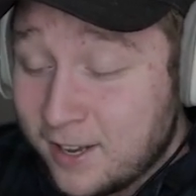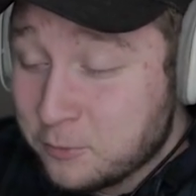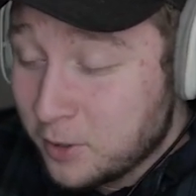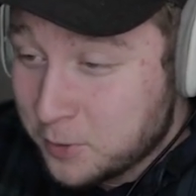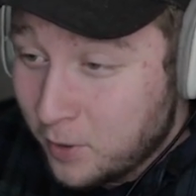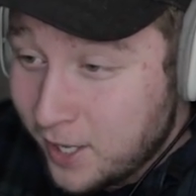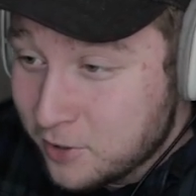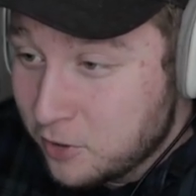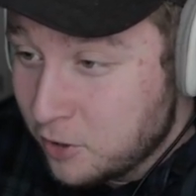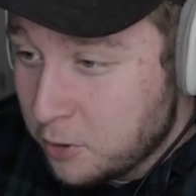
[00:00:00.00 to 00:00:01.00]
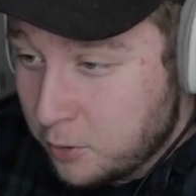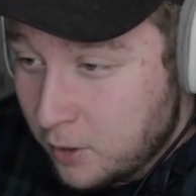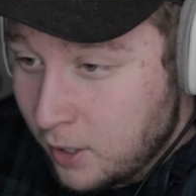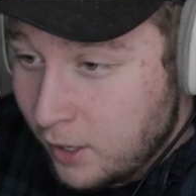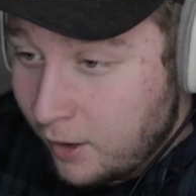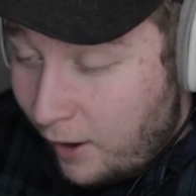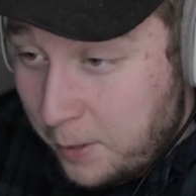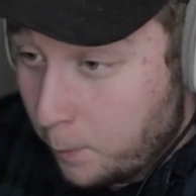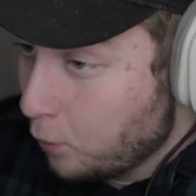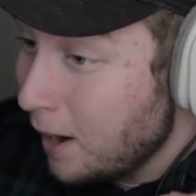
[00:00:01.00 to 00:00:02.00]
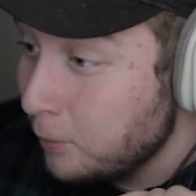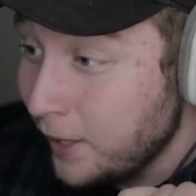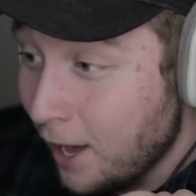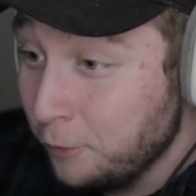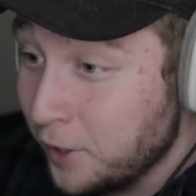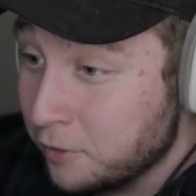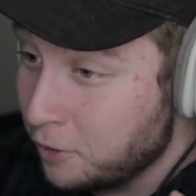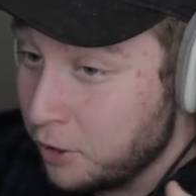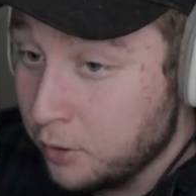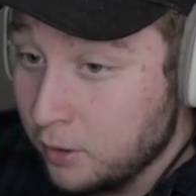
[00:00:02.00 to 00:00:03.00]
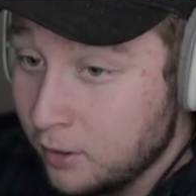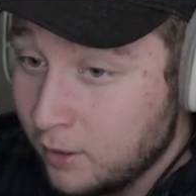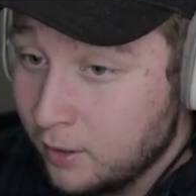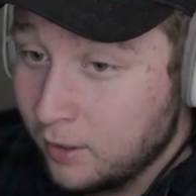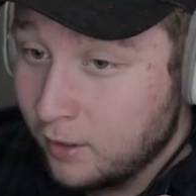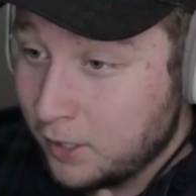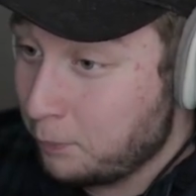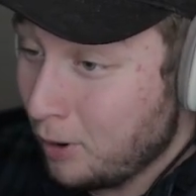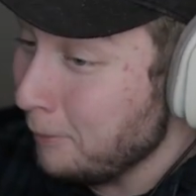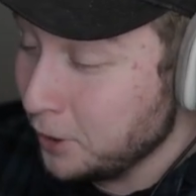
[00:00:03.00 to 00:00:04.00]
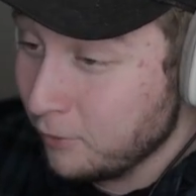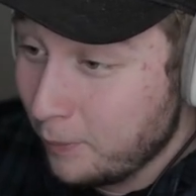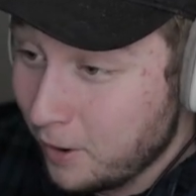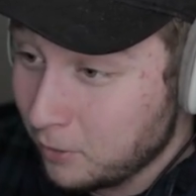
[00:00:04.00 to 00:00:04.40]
much money as you do, and they're probably healthier than you. They probably live a better life.